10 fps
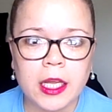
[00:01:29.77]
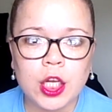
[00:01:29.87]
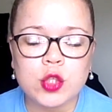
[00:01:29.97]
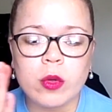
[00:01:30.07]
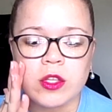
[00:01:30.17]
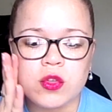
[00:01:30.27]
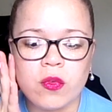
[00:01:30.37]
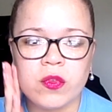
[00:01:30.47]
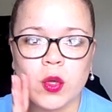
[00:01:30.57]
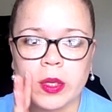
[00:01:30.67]
so I do
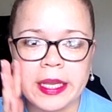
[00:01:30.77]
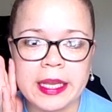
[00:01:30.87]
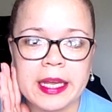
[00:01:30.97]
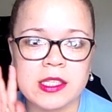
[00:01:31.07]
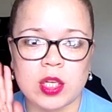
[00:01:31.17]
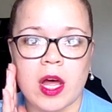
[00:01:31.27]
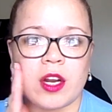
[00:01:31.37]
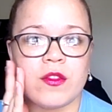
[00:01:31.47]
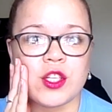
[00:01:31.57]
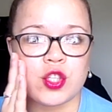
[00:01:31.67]
feel like it gets a lot
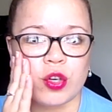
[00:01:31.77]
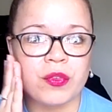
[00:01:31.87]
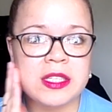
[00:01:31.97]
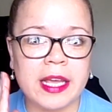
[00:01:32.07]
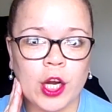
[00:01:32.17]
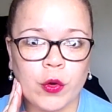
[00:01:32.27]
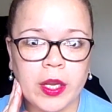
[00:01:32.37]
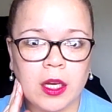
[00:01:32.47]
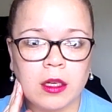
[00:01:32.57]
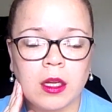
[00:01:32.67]
of the surface
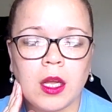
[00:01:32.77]
area